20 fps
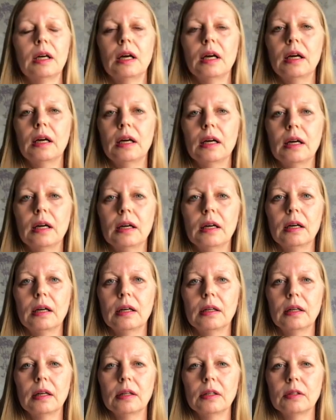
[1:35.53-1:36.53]

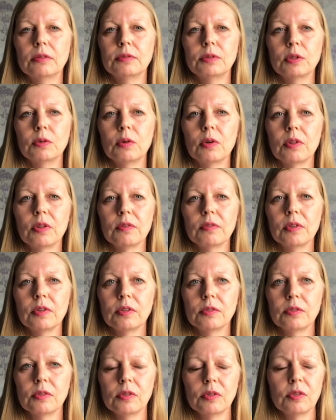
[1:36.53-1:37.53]
and a few
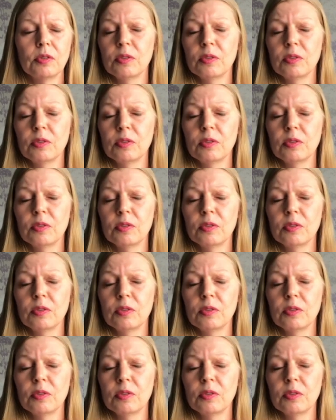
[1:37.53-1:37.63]
others.